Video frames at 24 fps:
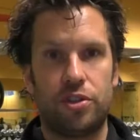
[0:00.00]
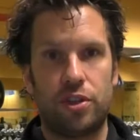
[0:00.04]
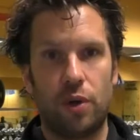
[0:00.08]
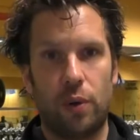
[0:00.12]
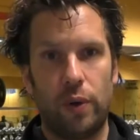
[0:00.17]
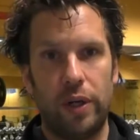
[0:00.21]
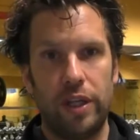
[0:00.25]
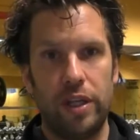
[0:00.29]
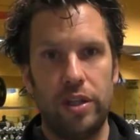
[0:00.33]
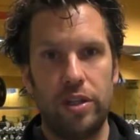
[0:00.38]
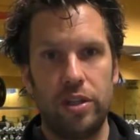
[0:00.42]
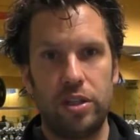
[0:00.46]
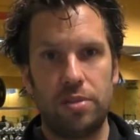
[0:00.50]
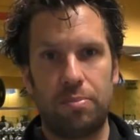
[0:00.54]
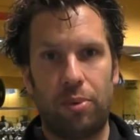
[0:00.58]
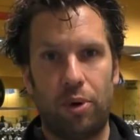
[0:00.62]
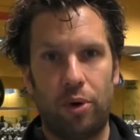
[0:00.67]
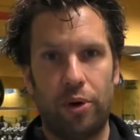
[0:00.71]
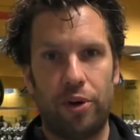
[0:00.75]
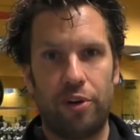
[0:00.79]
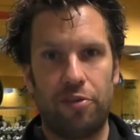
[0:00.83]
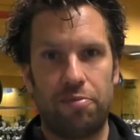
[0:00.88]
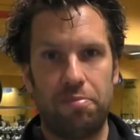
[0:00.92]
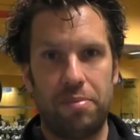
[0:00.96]
So in the
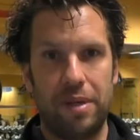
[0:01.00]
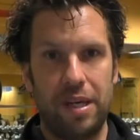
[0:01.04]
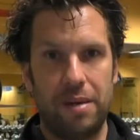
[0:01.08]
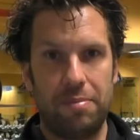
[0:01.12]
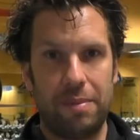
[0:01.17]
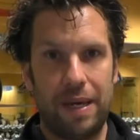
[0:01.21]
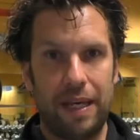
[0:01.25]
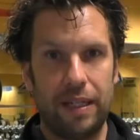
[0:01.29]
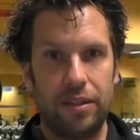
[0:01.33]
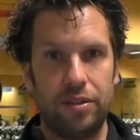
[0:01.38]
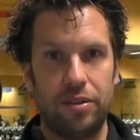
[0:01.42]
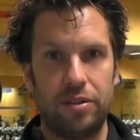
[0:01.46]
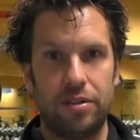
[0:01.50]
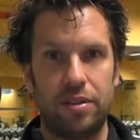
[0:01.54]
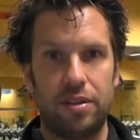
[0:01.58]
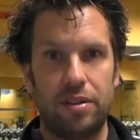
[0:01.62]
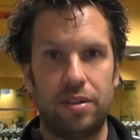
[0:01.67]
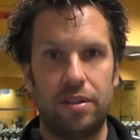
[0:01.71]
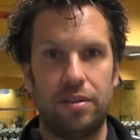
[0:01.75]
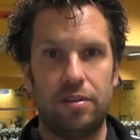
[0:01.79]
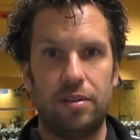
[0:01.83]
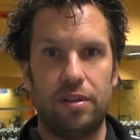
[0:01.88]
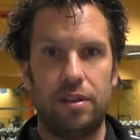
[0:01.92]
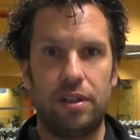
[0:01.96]
sport of
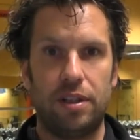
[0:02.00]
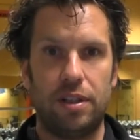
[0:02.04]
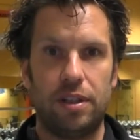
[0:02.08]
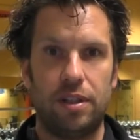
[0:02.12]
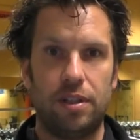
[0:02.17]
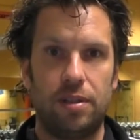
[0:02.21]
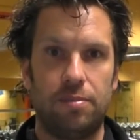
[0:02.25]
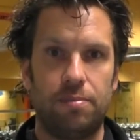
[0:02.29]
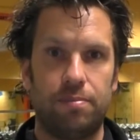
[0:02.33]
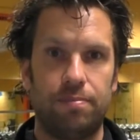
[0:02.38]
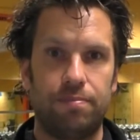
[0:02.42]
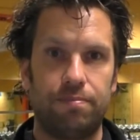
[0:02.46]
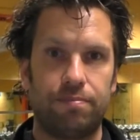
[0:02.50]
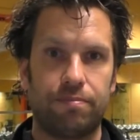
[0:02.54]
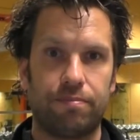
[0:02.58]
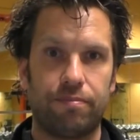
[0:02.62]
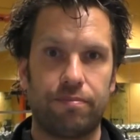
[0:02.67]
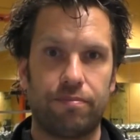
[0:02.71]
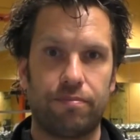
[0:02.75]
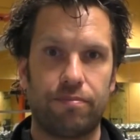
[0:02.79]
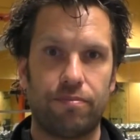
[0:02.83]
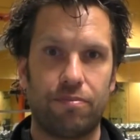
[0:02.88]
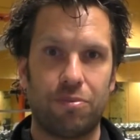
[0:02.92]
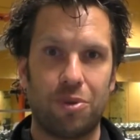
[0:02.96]
BMX,
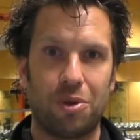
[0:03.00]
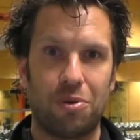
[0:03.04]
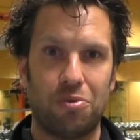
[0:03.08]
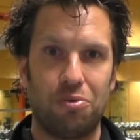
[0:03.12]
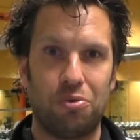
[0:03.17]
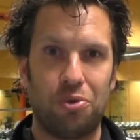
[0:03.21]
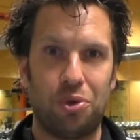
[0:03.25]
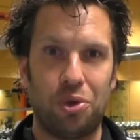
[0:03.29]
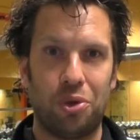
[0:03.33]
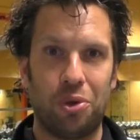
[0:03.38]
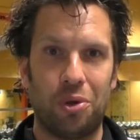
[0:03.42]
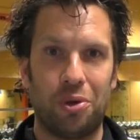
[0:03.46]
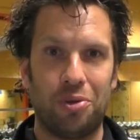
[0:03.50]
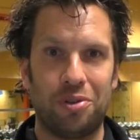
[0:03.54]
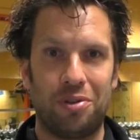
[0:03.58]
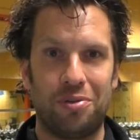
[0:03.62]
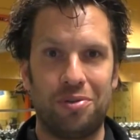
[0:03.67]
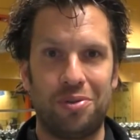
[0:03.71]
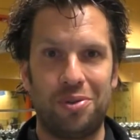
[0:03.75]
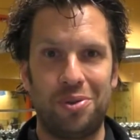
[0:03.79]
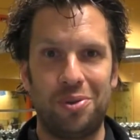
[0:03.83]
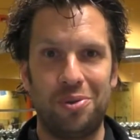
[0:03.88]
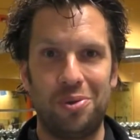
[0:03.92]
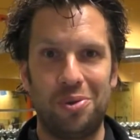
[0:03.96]
for those
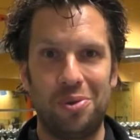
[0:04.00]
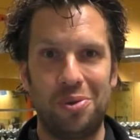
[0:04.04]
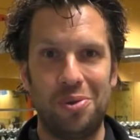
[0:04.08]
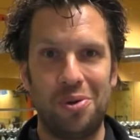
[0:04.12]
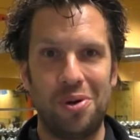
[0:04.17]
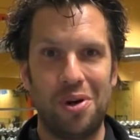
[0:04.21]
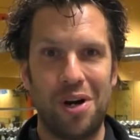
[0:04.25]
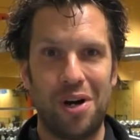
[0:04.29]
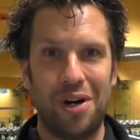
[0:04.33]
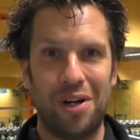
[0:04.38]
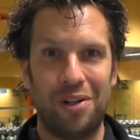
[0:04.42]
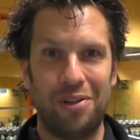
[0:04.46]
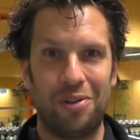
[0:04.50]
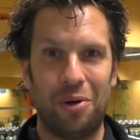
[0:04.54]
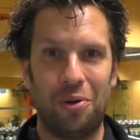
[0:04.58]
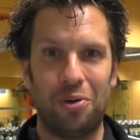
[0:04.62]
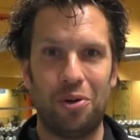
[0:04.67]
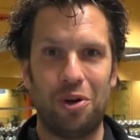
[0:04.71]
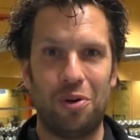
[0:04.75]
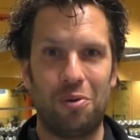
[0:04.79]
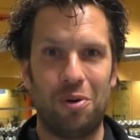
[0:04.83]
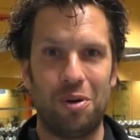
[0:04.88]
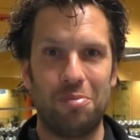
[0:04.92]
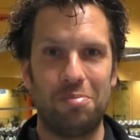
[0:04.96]
of you who
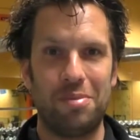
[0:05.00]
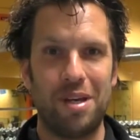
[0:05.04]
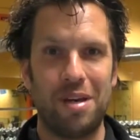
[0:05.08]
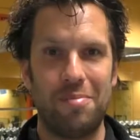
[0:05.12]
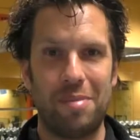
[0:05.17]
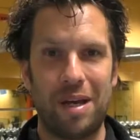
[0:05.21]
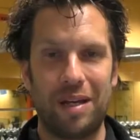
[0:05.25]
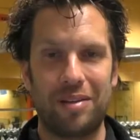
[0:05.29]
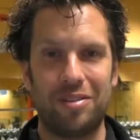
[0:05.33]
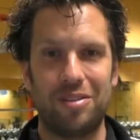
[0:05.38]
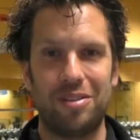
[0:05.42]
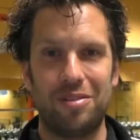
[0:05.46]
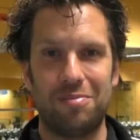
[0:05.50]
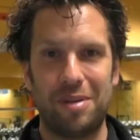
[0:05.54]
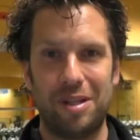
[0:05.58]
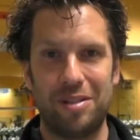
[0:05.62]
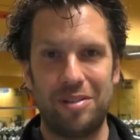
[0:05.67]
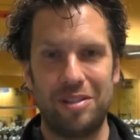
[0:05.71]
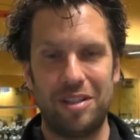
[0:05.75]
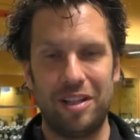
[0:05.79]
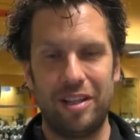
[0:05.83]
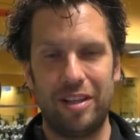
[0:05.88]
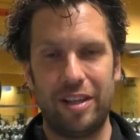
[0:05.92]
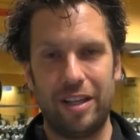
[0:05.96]
don't know what BMX is,
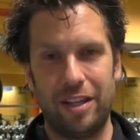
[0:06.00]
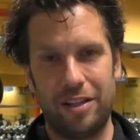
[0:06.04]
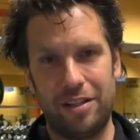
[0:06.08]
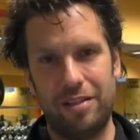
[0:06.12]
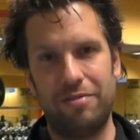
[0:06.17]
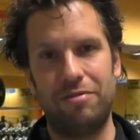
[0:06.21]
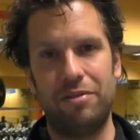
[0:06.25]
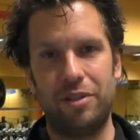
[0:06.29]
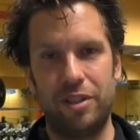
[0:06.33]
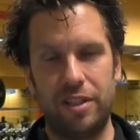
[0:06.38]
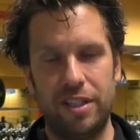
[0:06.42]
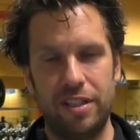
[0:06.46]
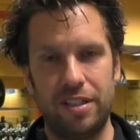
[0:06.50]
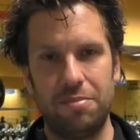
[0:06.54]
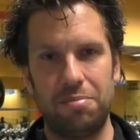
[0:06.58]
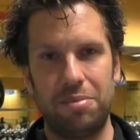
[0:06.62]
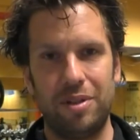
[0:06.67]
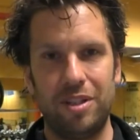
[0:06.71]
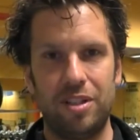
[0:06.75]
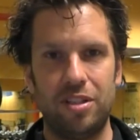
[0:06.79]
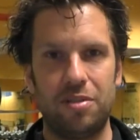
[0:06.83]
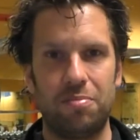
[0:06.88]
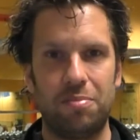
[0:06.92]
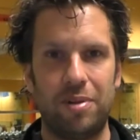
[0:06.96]
basically there are different
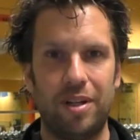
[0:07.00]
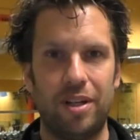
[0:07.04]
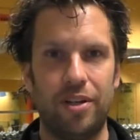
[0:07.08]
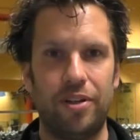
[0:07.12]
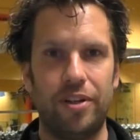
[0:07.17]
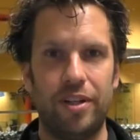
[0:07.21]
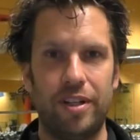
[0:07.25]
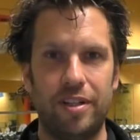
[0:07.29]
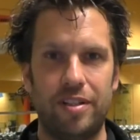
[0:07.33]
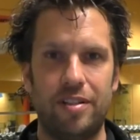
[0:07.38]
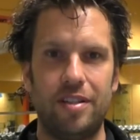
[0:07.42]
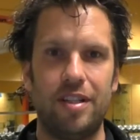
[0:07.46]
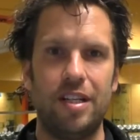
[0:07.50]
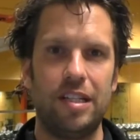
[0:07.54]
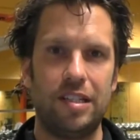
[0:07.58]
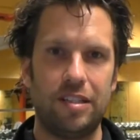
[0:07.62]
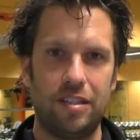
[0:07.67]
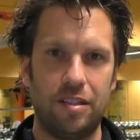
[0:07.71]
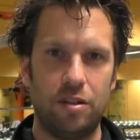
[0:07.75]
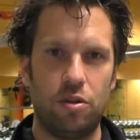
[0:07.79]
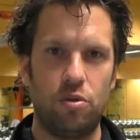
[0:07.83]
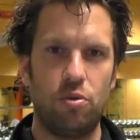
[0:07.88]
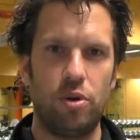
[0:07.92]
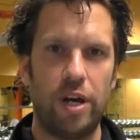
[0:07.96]
disciplines, but
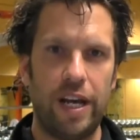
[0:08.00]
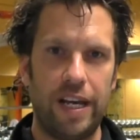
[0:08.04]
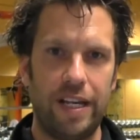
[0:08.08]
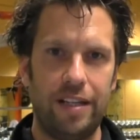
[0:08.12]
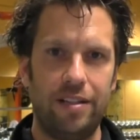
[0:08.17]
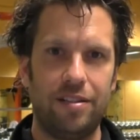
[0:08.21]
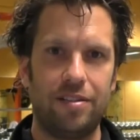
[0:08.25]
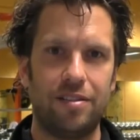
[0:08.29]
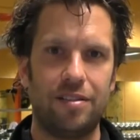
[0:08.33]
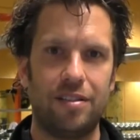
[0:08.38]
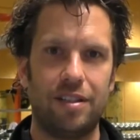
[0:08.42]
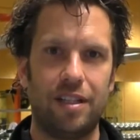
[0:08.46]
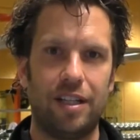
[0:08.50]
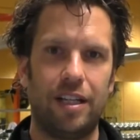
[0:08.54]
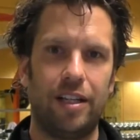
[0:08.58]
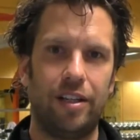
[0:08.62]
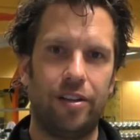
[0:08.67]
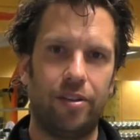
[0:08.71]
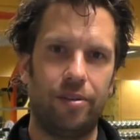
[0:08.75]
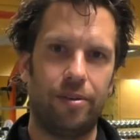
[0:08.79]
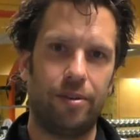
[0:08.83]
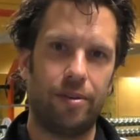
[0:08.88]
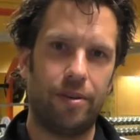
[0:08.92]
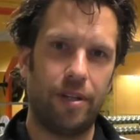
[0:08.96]
it's a race,
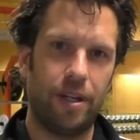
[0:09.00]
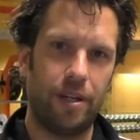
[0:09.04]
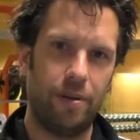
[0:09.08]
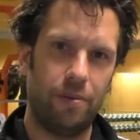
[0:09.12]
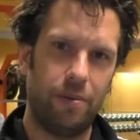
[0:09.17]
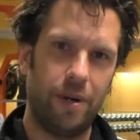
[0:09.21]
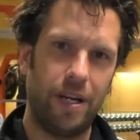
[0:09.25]
and they